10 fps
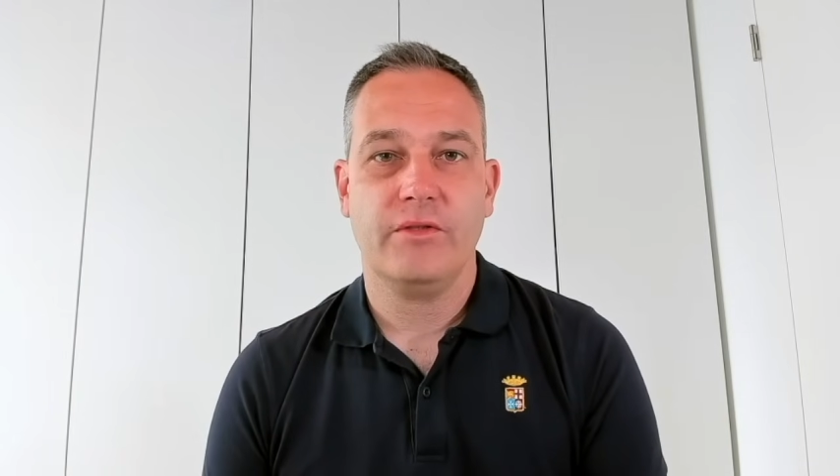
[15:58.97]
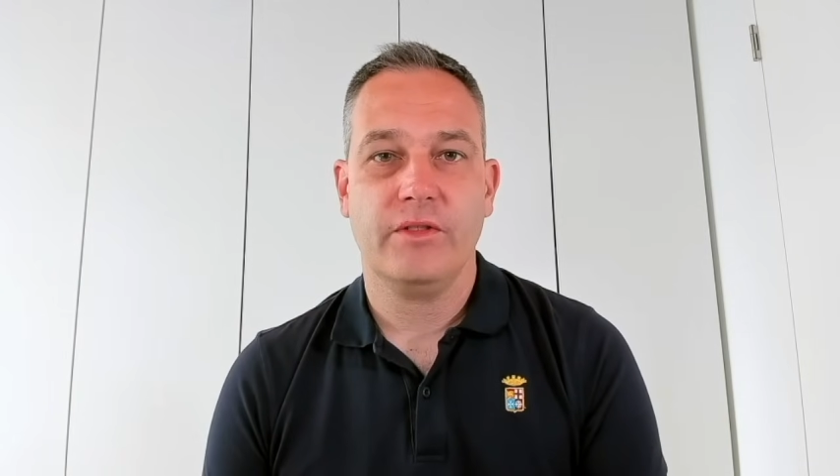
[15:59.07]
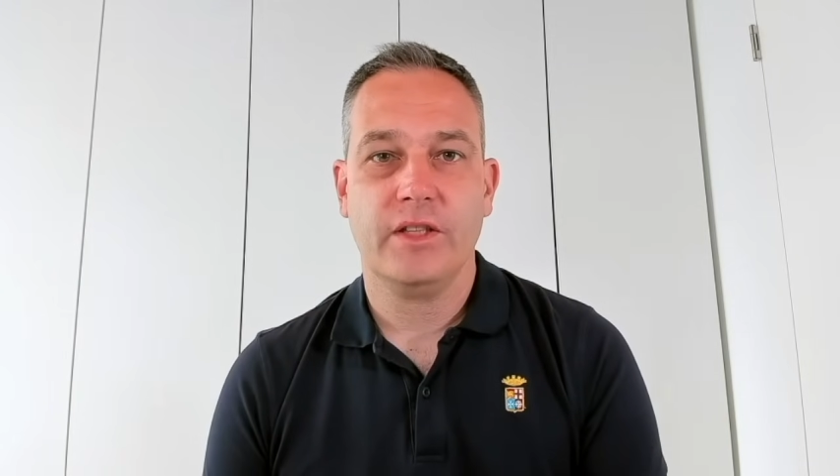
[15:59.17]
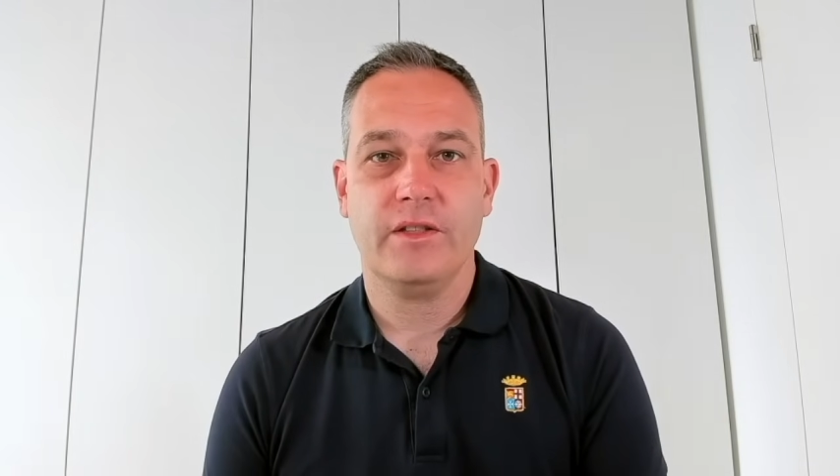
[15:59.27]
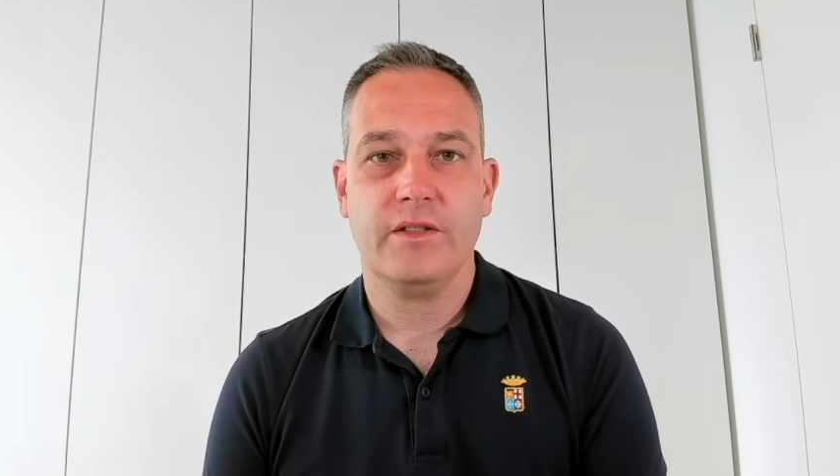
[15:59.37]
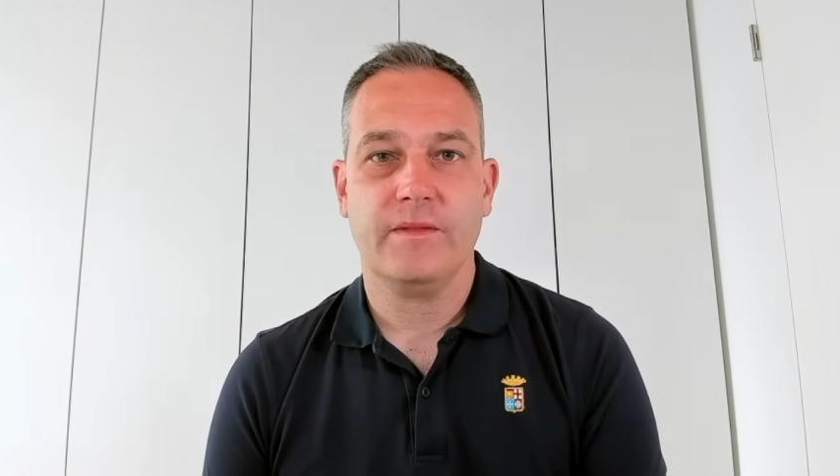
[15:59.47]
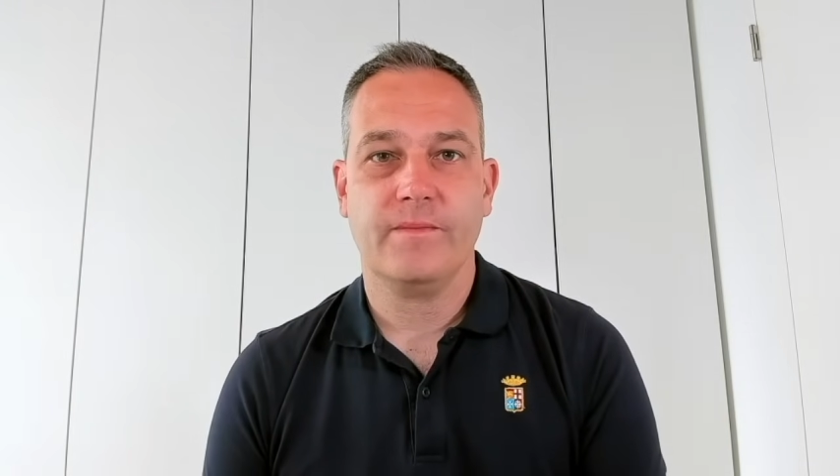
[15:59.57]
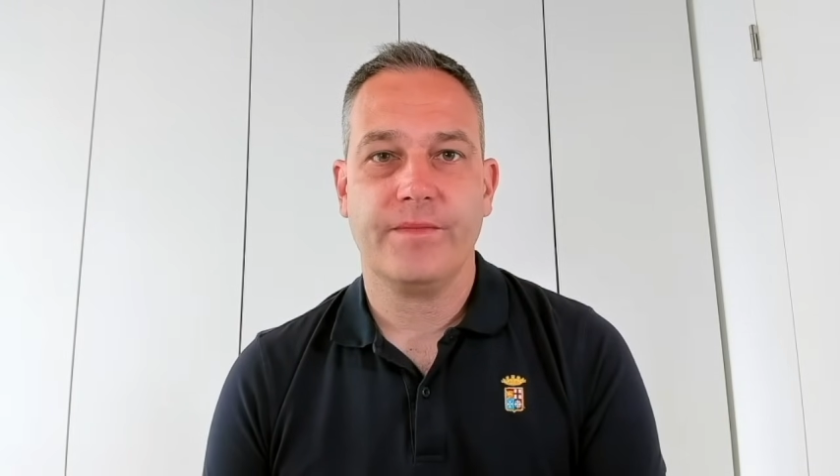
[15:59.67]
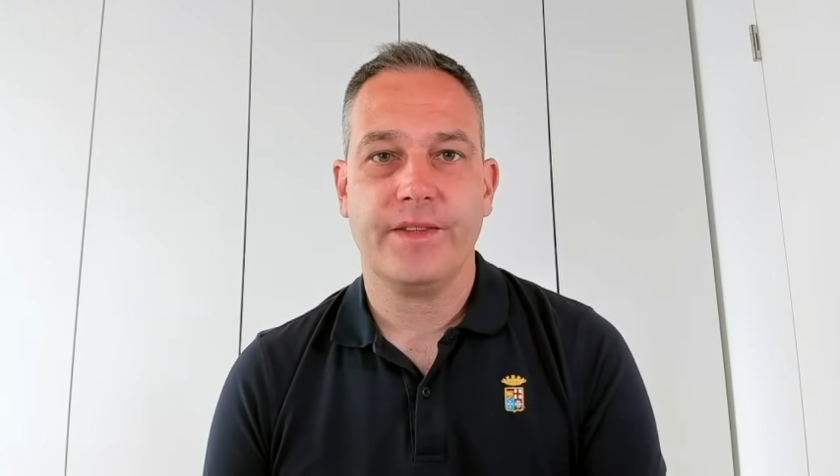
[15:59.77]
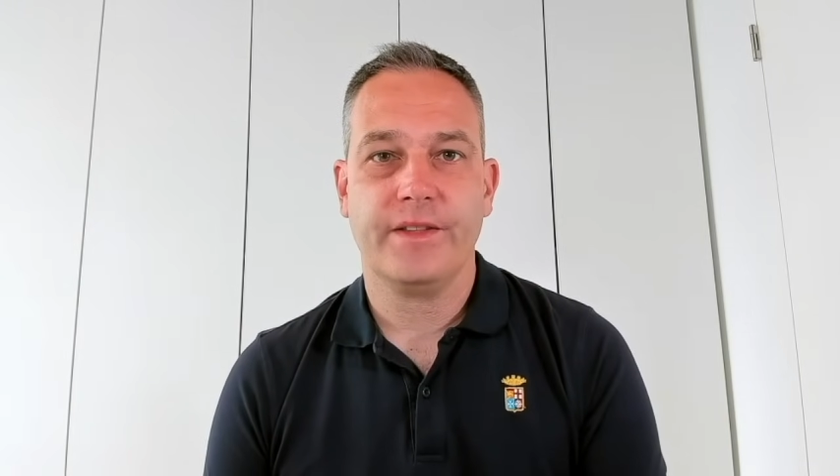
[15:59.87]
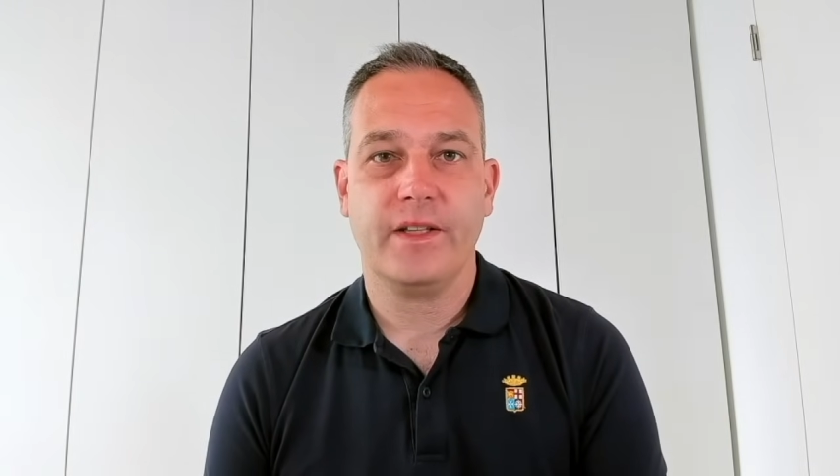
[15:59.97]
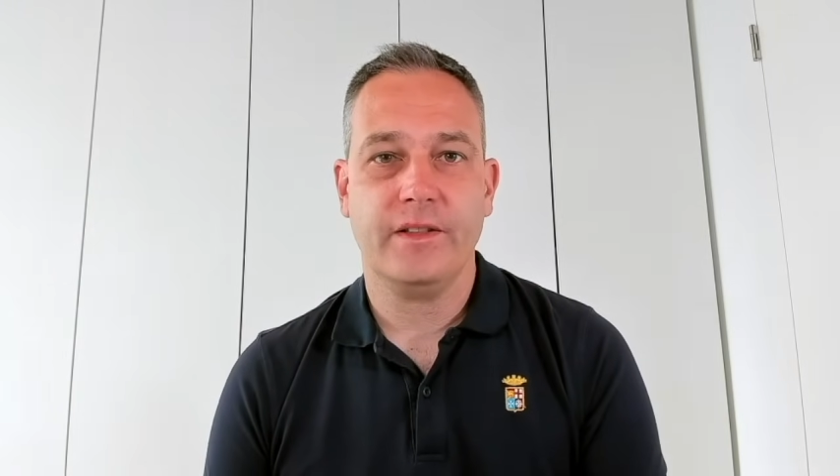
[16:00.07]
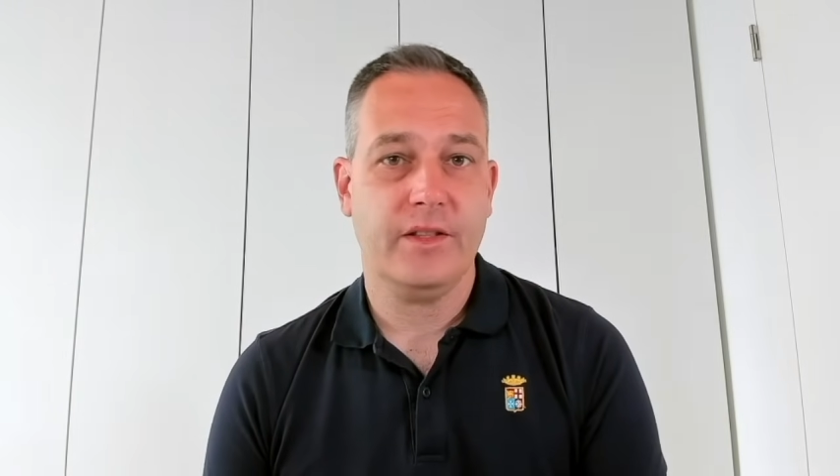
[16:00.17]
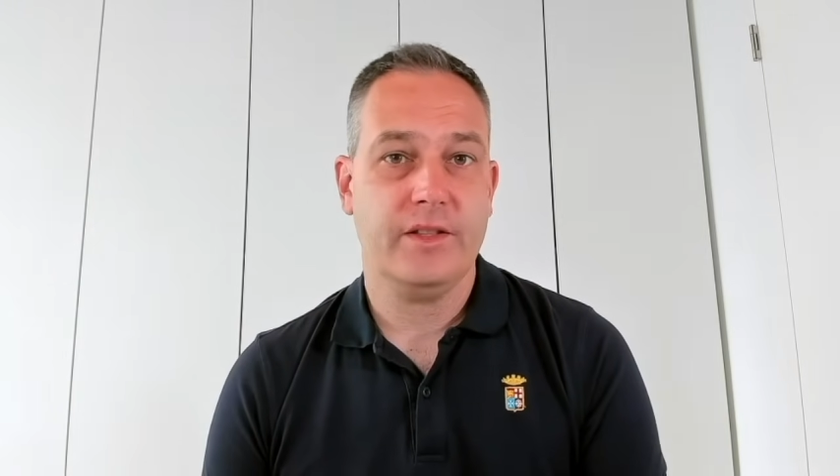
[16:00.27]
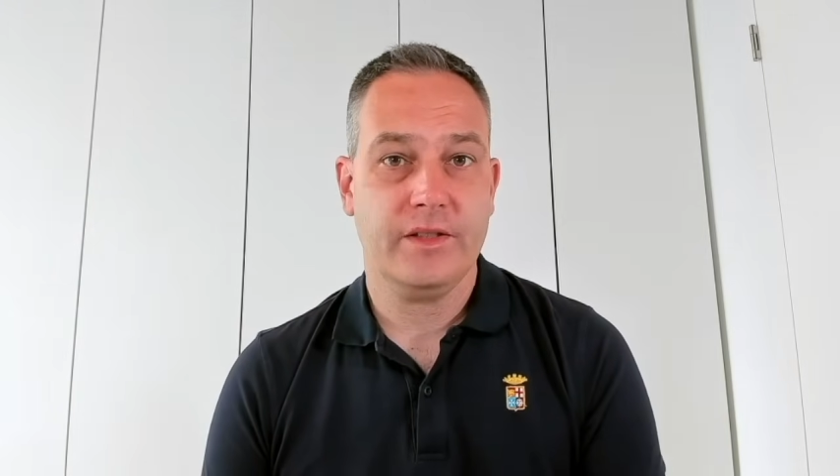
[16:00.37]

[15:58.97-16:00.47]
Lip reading: and that takes